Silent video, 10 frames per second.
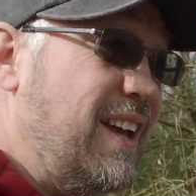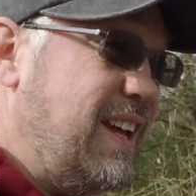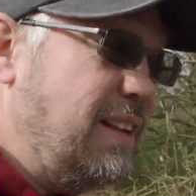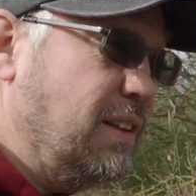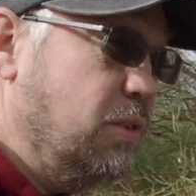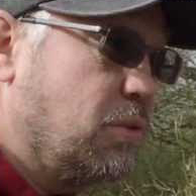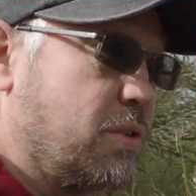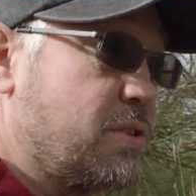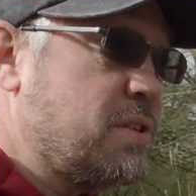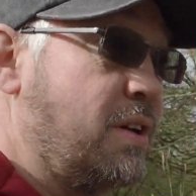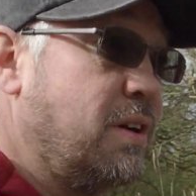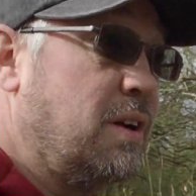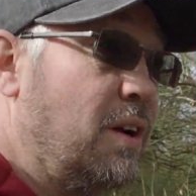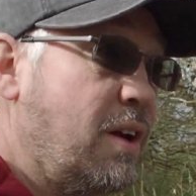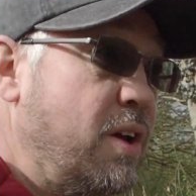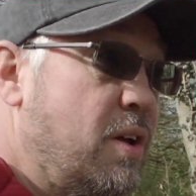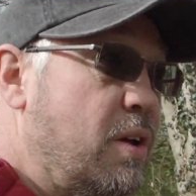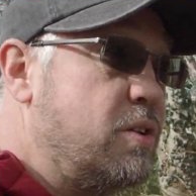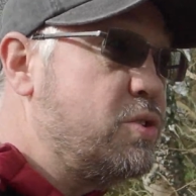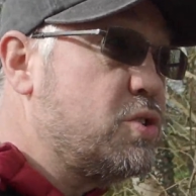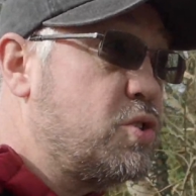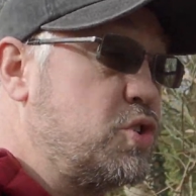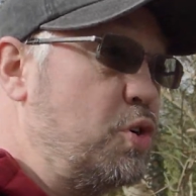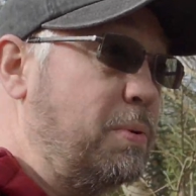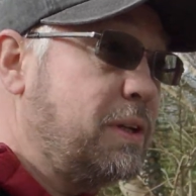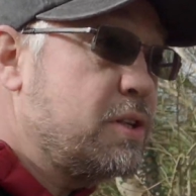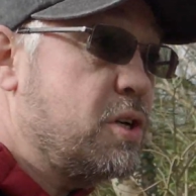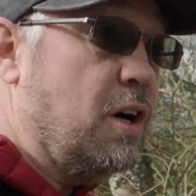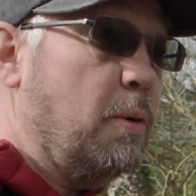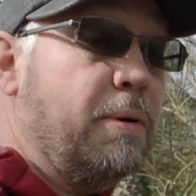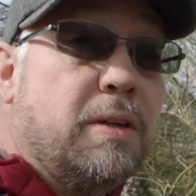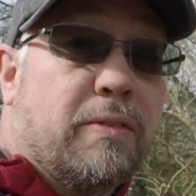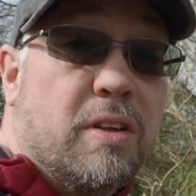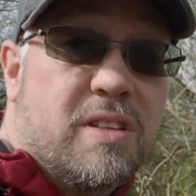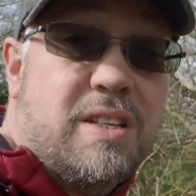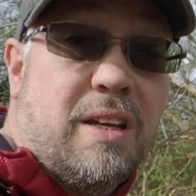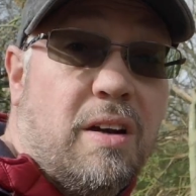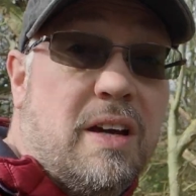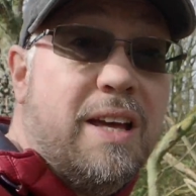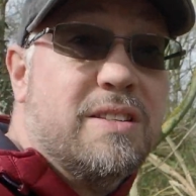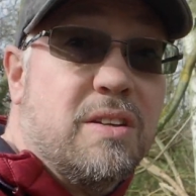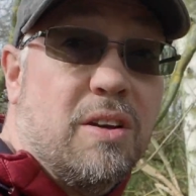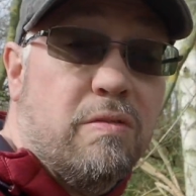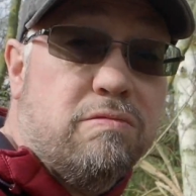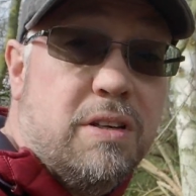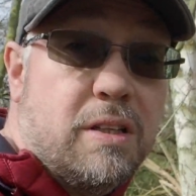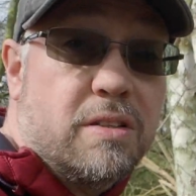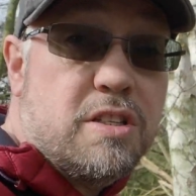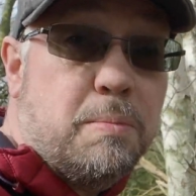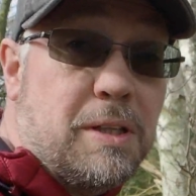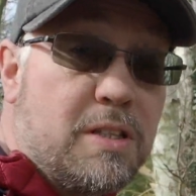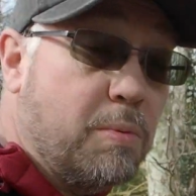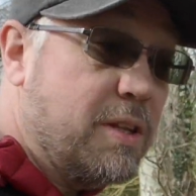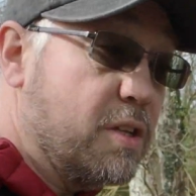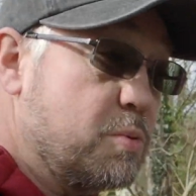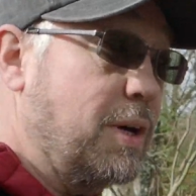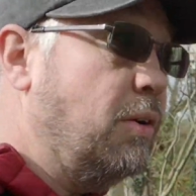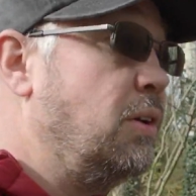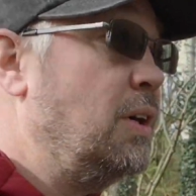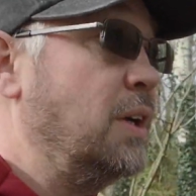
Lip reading: It looks stupidly sharp. You've got the Sync IS, so you've got really good stability with it as well.